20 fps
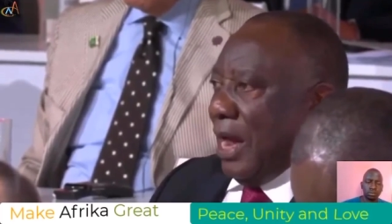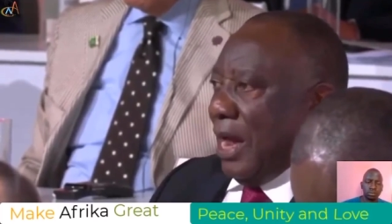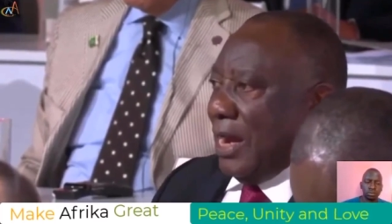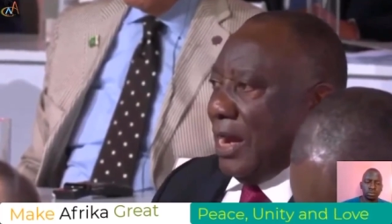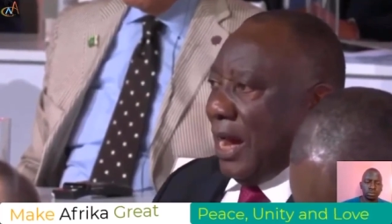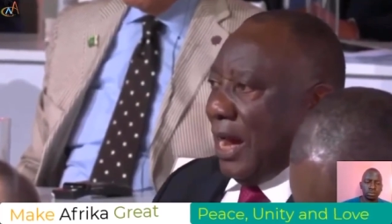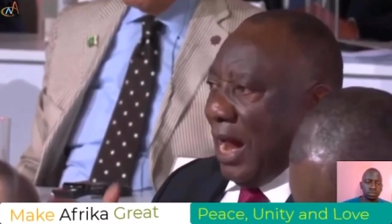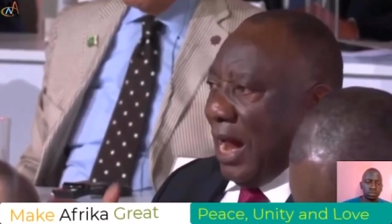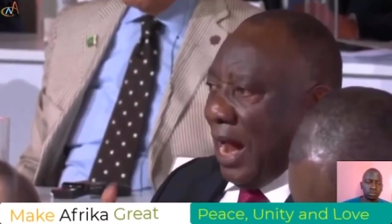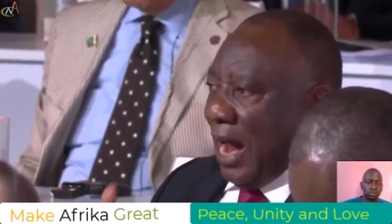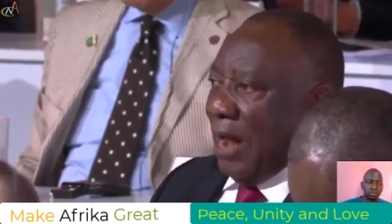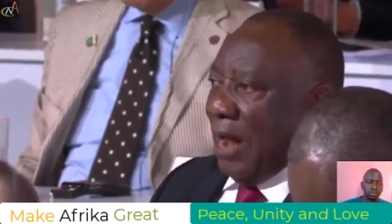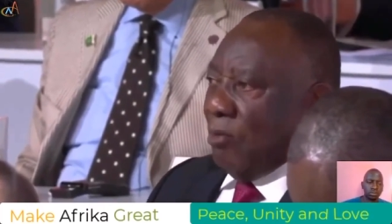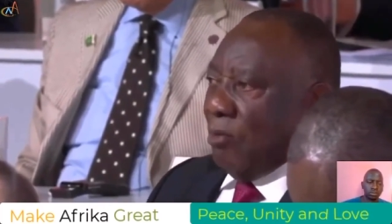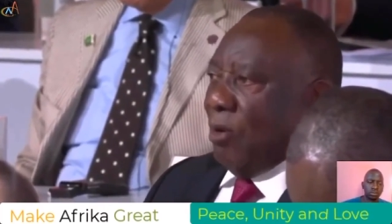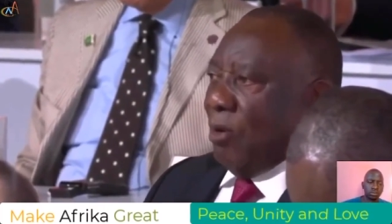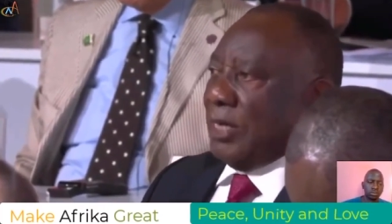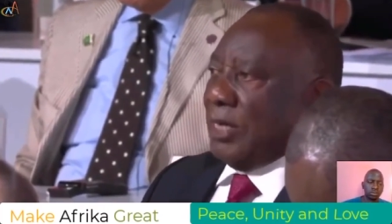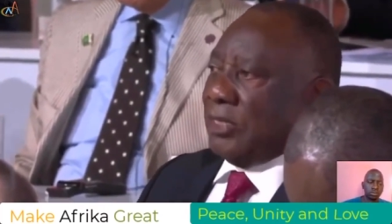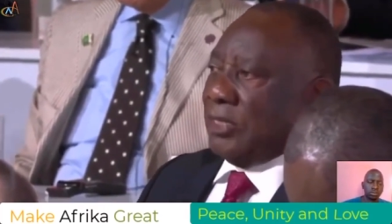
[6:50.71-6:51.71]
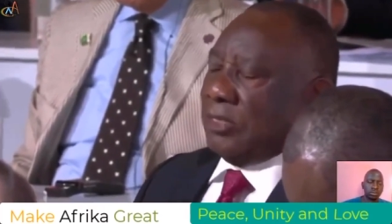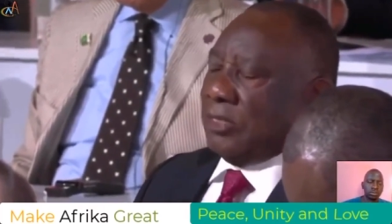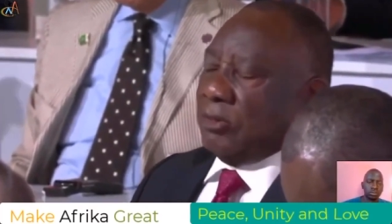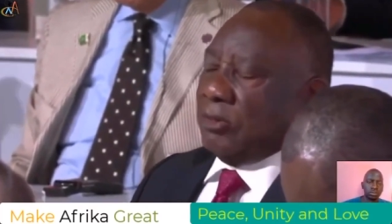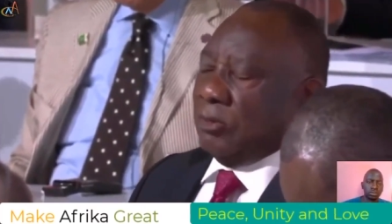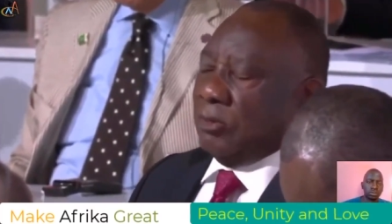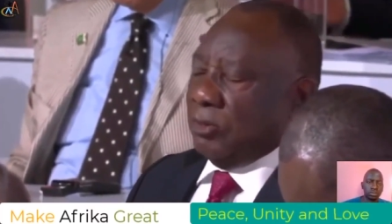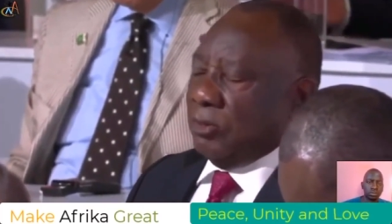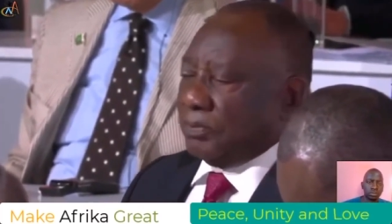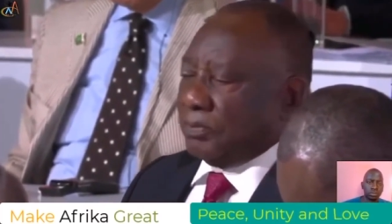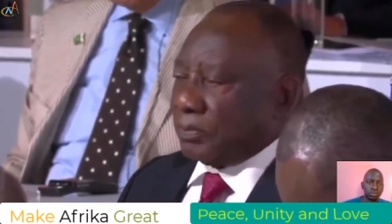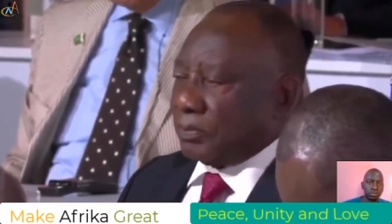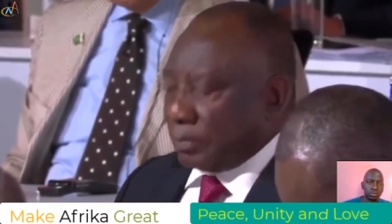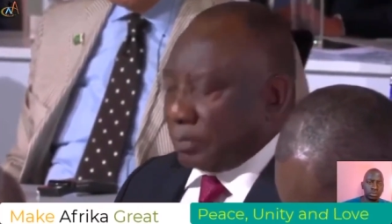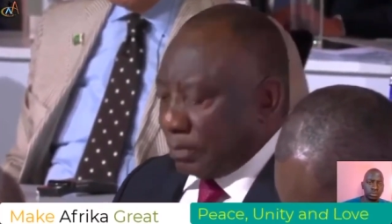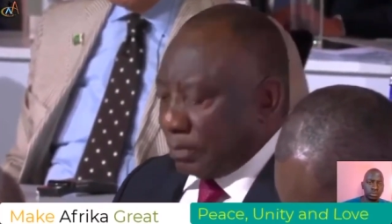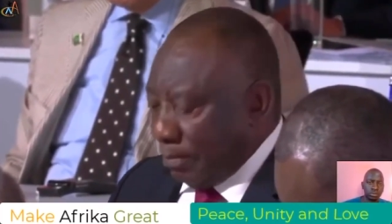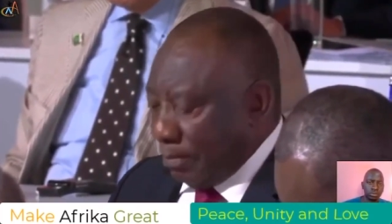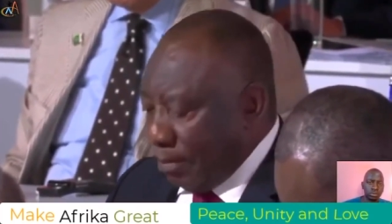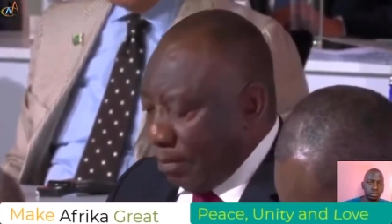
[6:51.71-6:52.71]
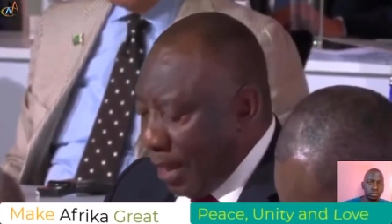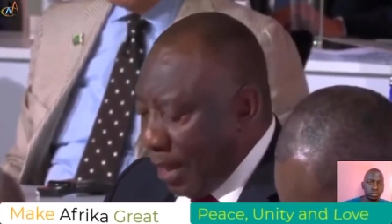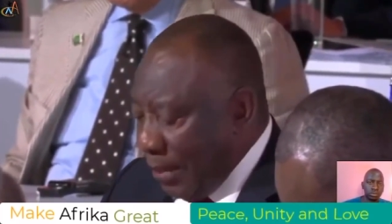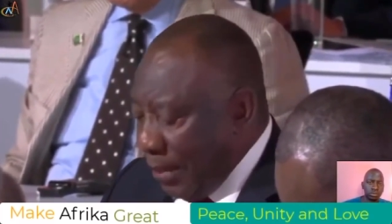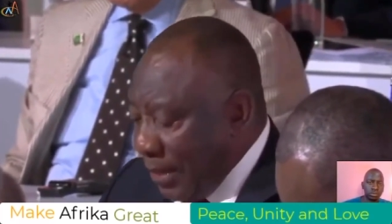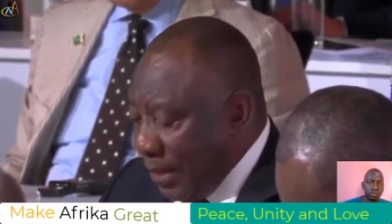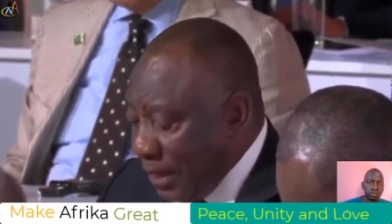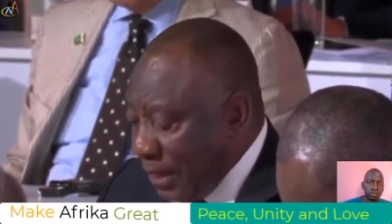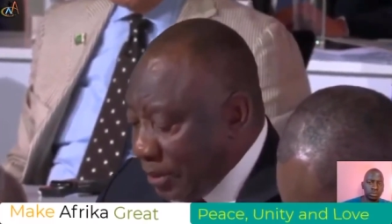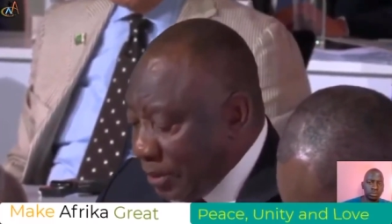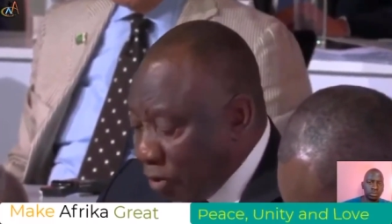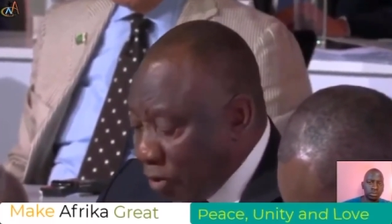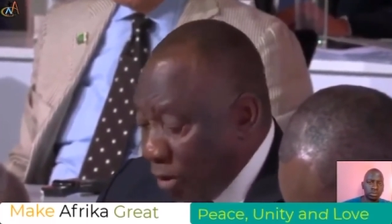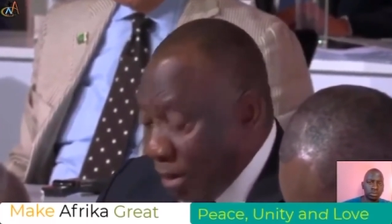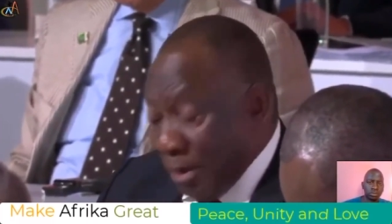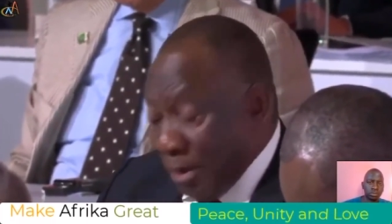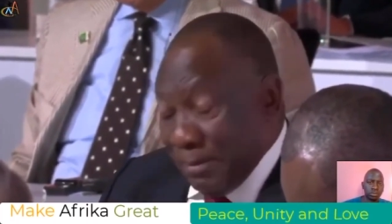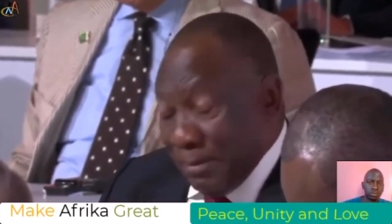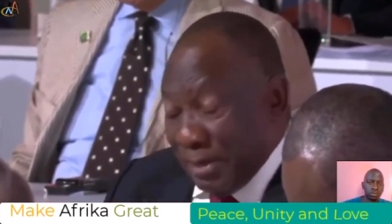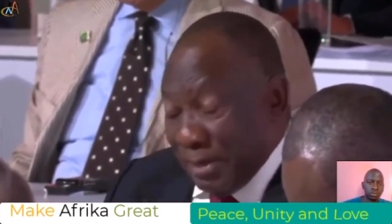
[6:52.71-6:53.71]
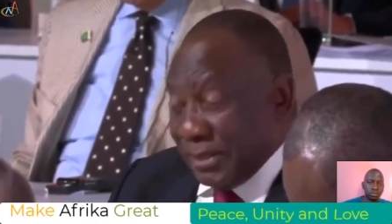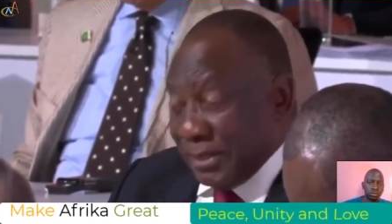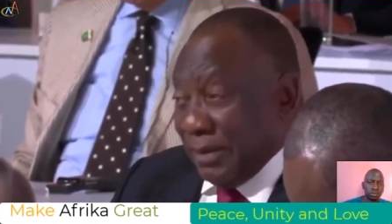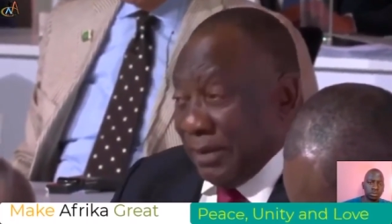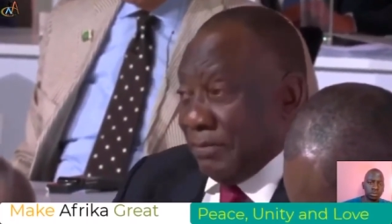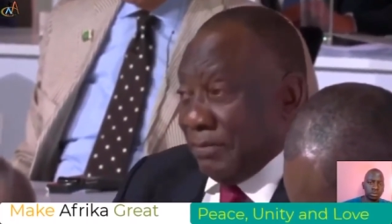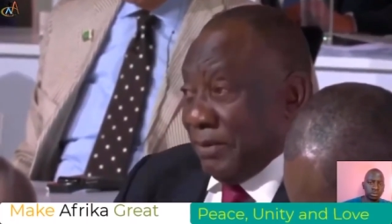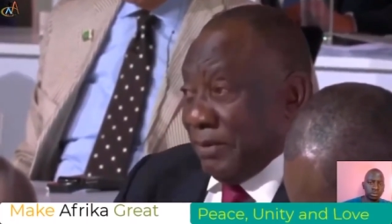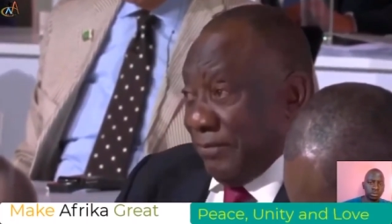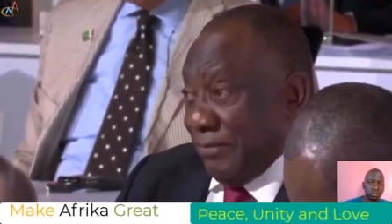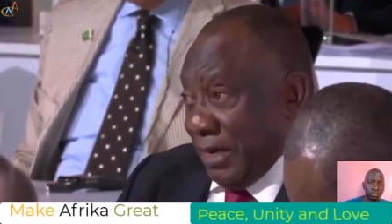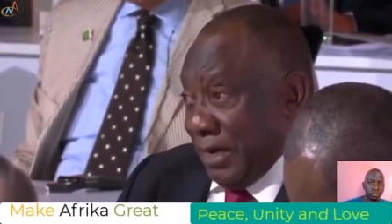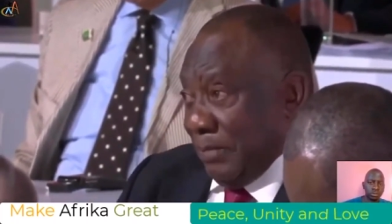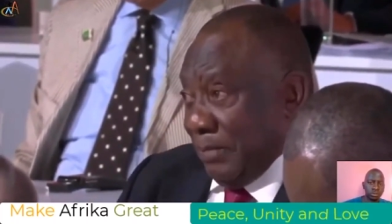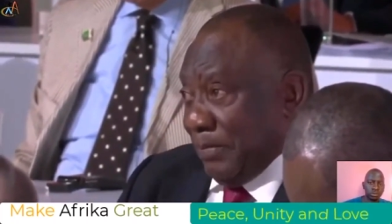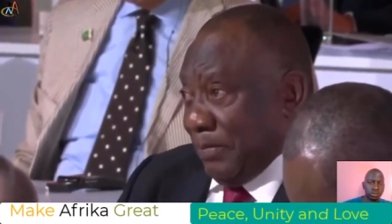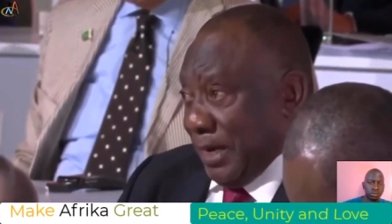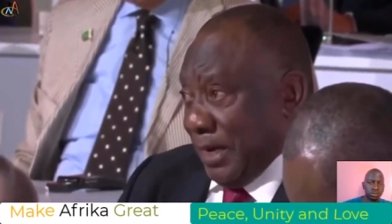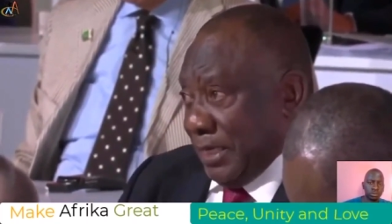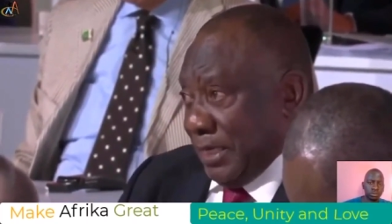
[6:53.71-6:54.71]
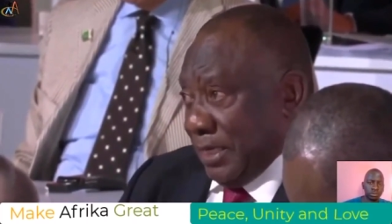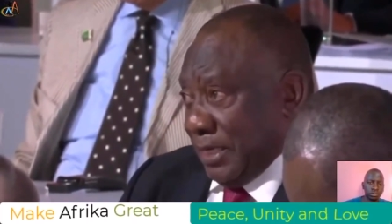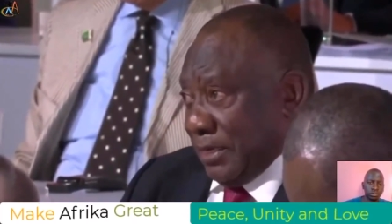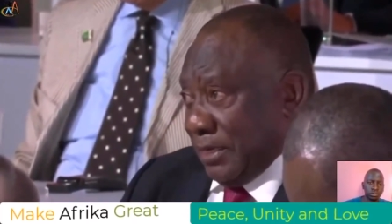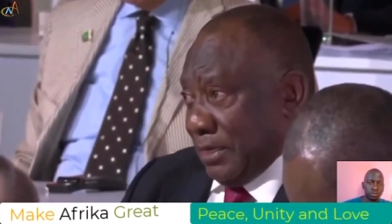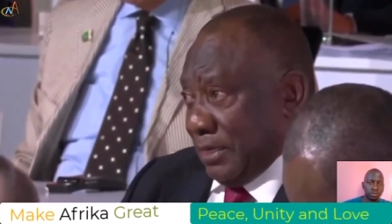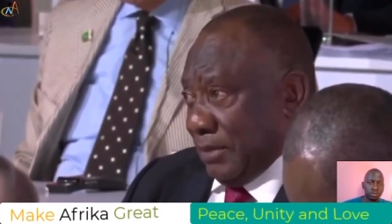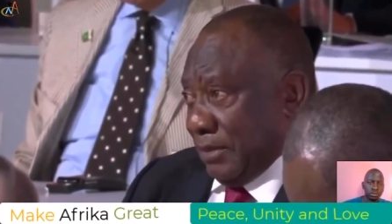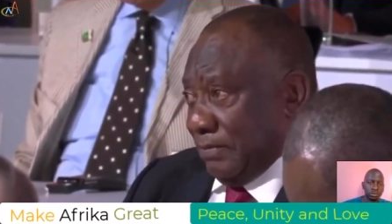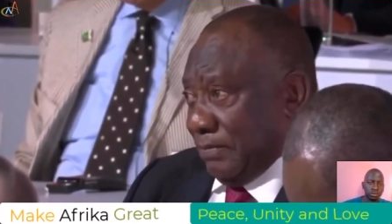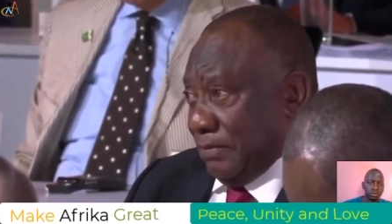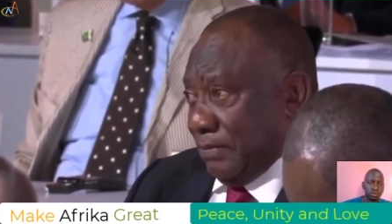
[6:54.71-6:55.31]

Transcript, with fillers: Now, I want to then talk about something very practical.